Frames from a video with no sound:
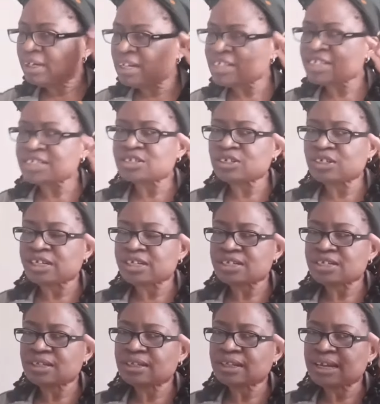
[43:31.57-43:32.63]
Listen to
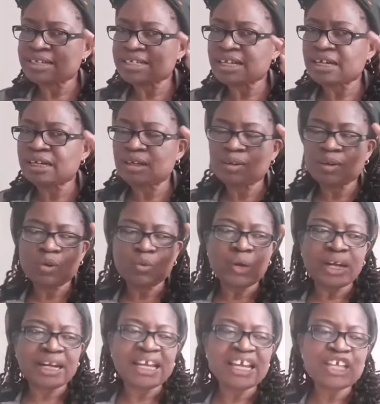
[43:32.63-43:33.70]
this. I said,
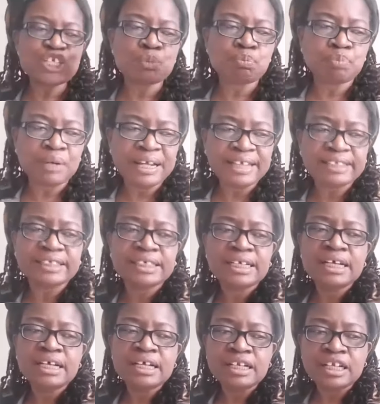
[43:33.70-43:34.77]
when he split
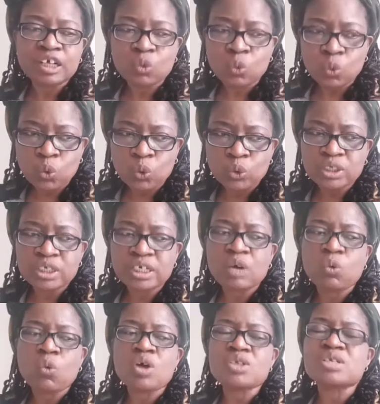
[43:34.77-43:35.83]
the wood,
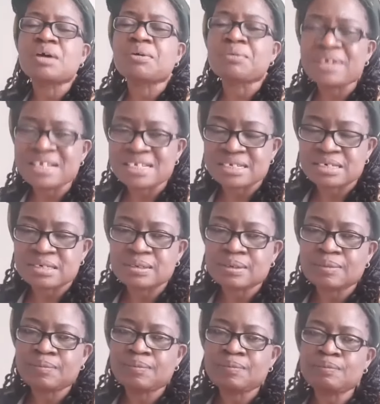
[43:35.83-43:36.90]
there was a reason.
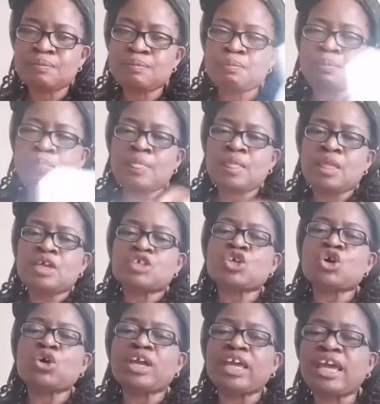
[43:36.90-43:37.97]

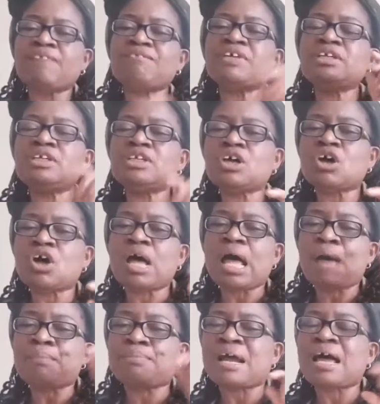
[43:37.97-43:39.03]
So even though
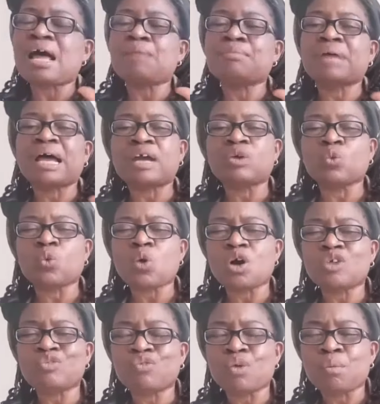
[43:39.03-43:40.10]
Abraham had
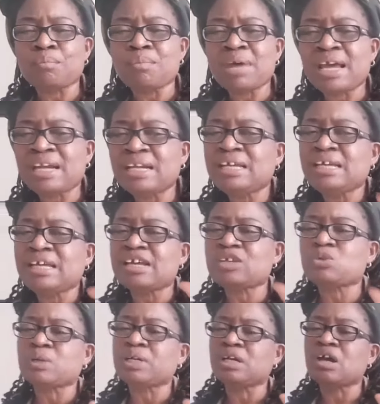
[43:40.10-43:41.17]
walked for many
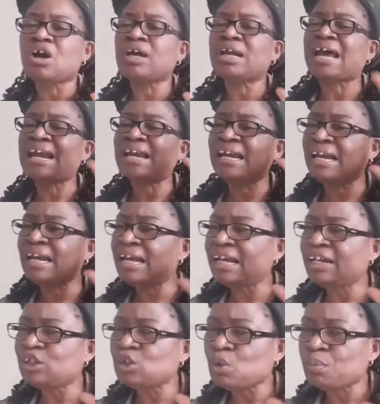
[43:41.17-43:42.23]
years with God, had
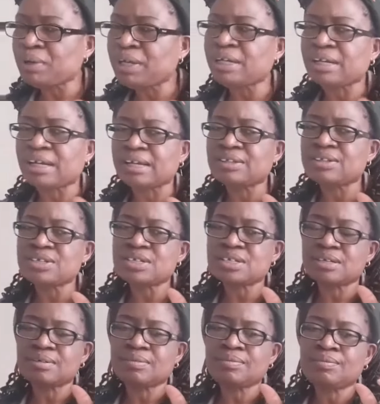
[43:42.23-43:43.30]
learned
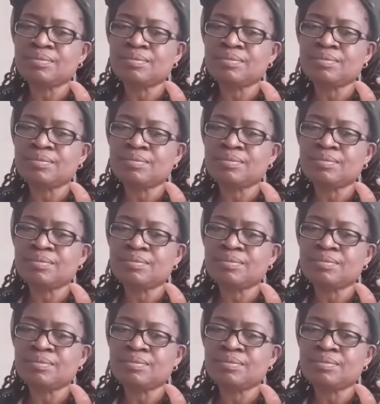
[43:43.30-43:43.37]
obedience,